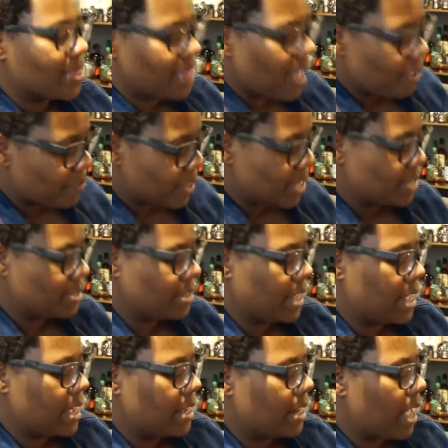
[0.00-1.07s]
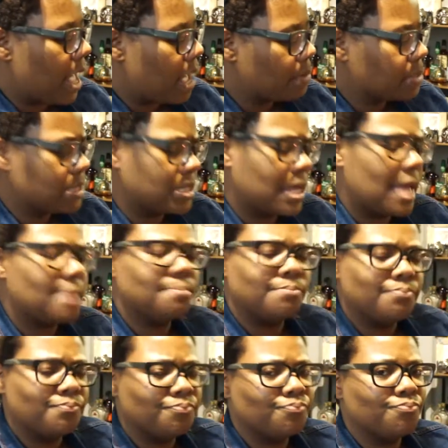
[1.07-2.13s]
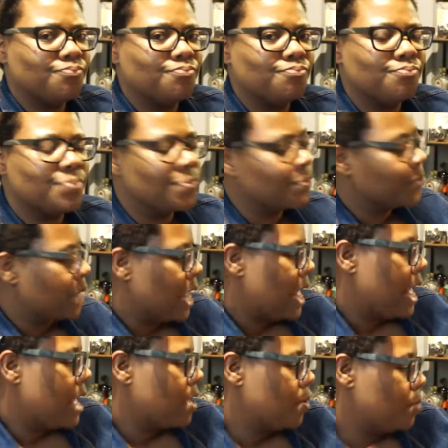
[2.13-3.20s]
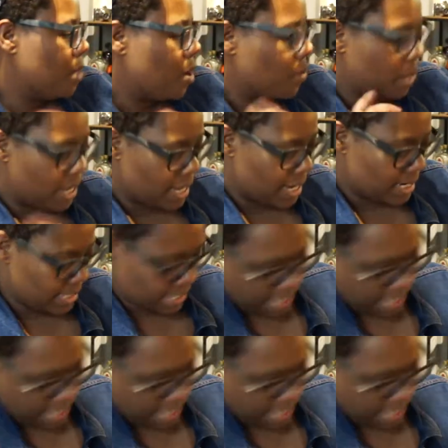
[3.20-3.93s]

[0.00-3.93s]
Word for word: that being said I was just like mm, you know what